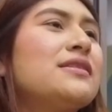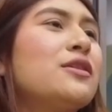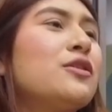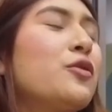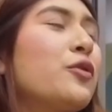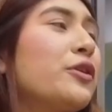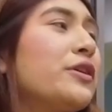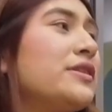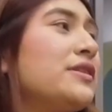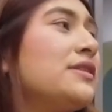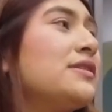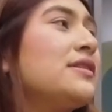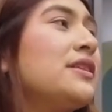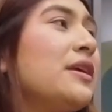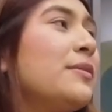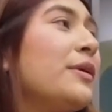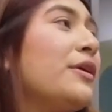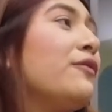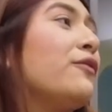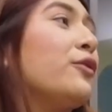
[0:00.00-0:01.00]
the
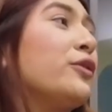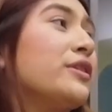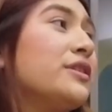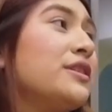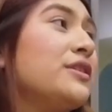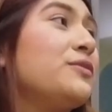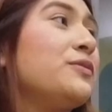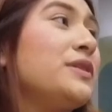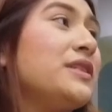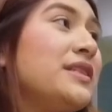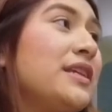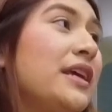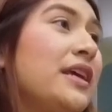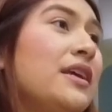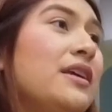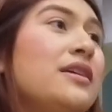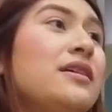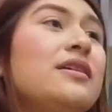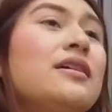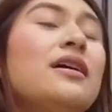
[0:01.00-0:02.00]
amount of courses we
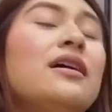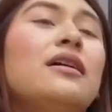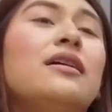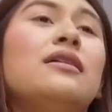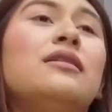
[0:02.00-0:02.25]
take.